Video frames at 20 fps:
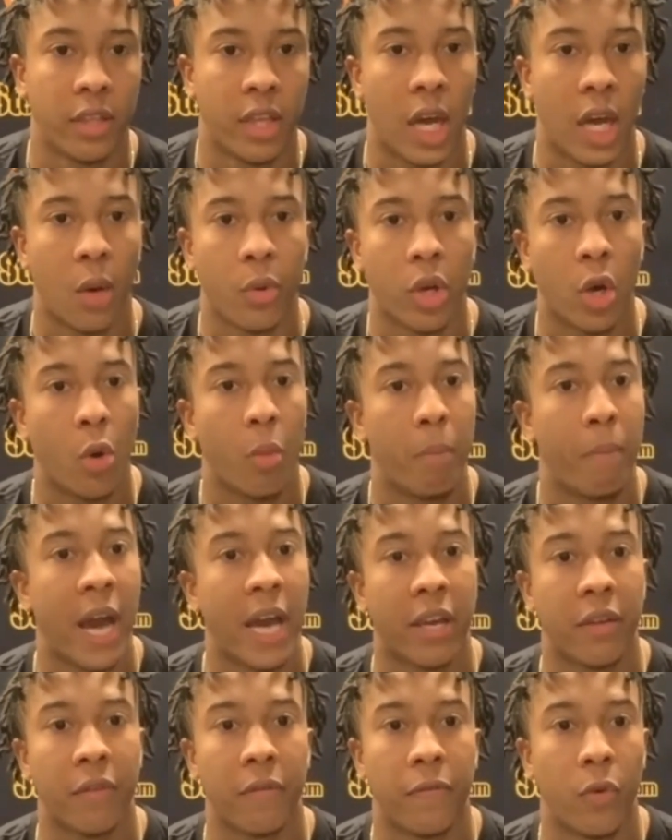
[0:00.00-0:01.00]
I would go back
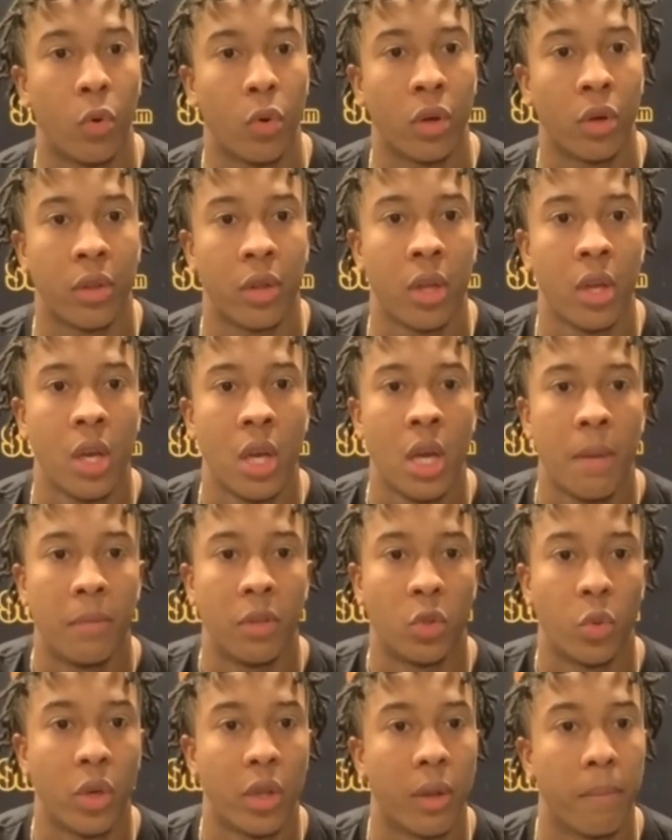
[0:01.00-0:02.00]
and forth
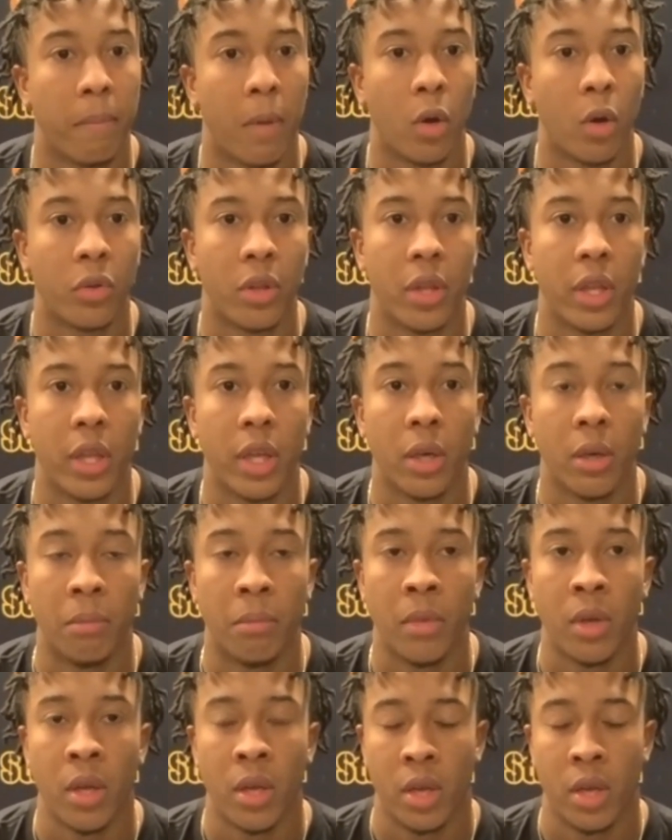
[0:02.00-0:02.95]
between the both of them.